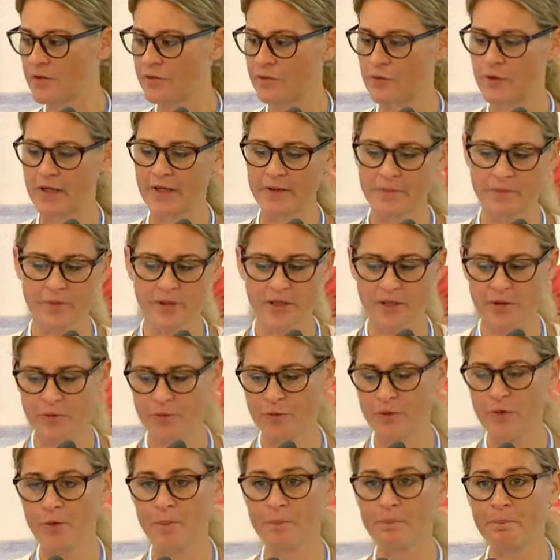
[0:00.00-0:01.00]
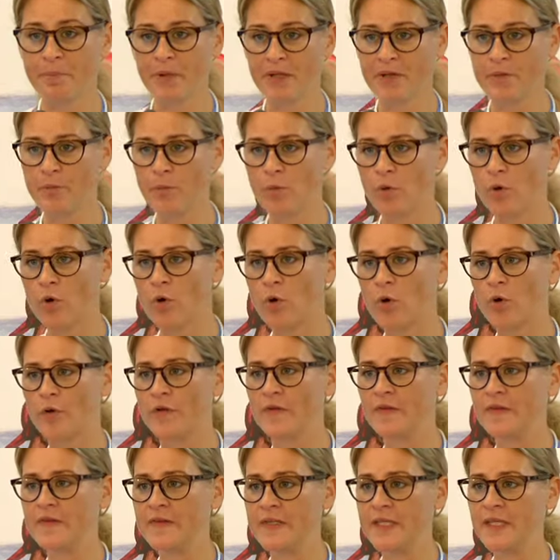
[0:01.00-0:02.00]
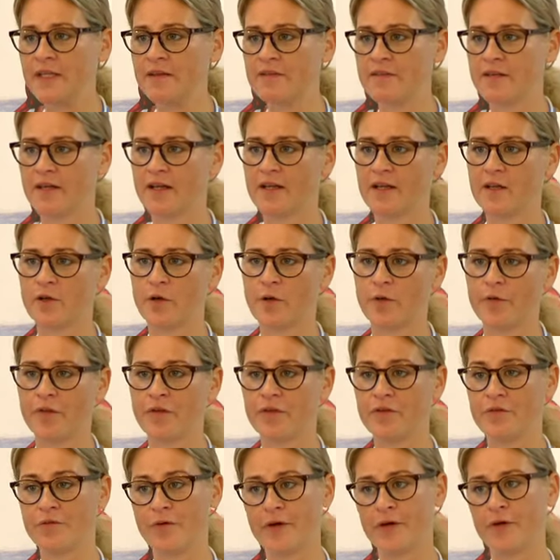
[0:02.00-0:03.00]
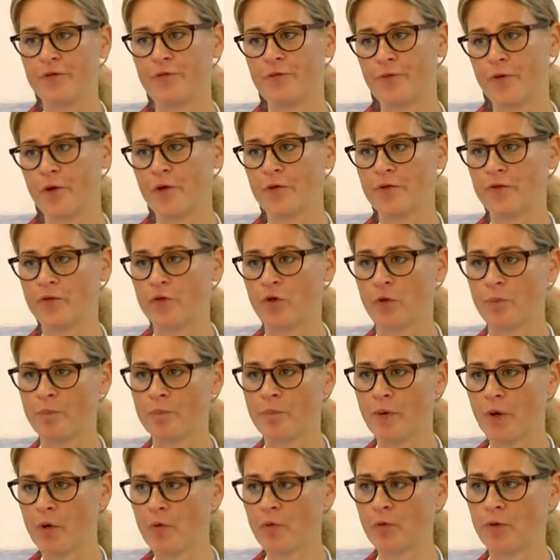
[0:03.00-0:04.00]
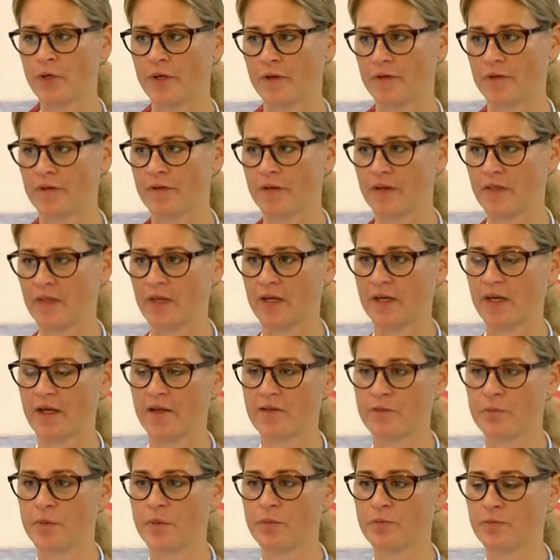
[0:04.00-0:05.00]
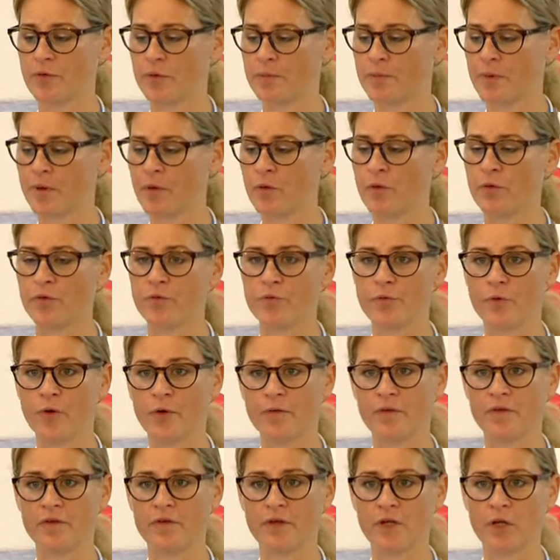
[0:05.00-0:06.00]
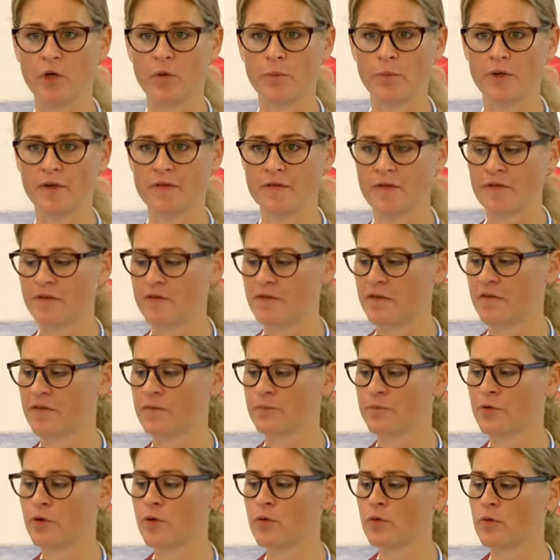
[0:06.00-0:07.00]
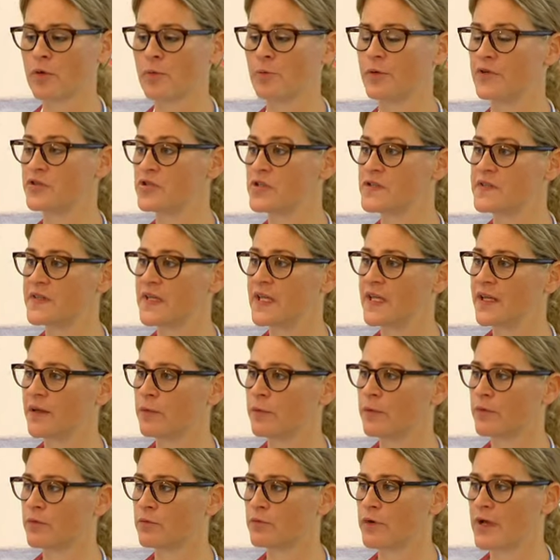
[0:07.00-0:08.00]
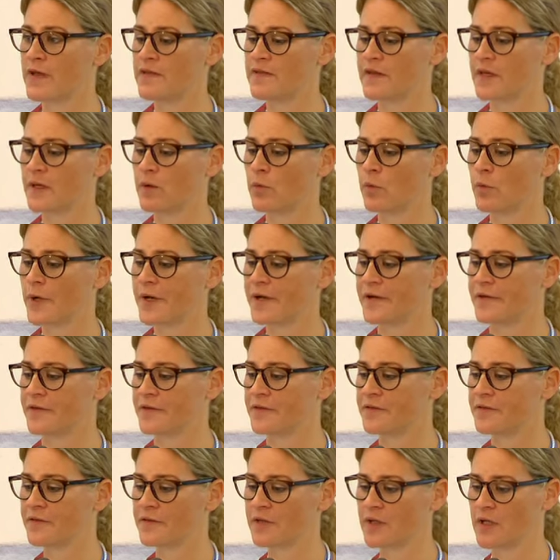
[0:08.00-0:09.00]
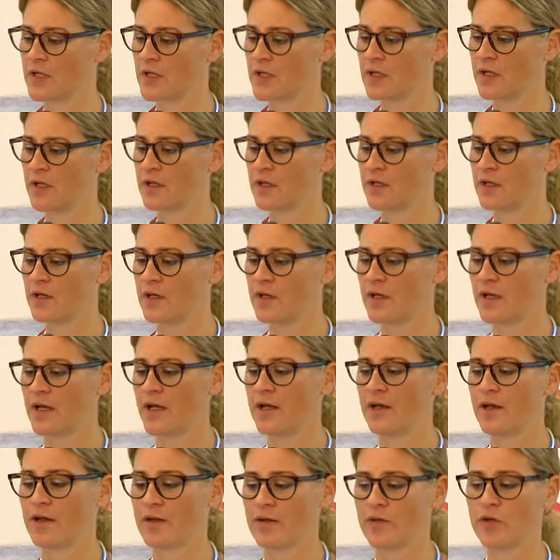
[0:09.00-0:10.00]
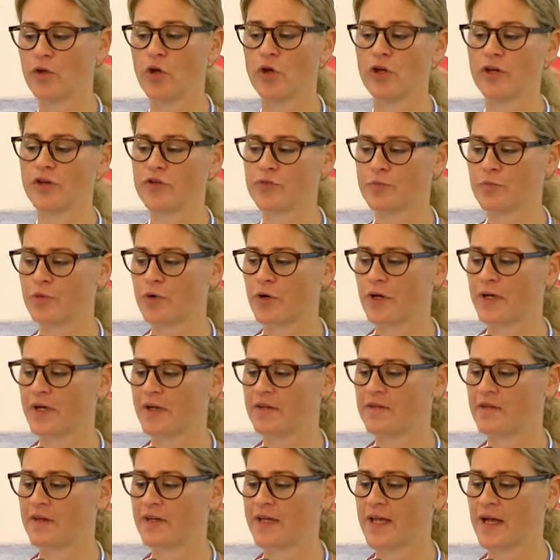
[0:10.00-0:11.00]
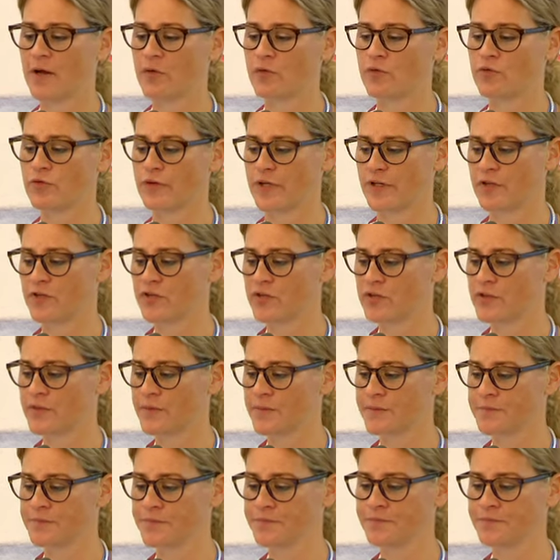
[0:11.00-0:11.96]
So let me give you a bit more detail on this very first component that has been proposed for this global assistance program, which is dealing with raising awareness. knowledge products and outreach.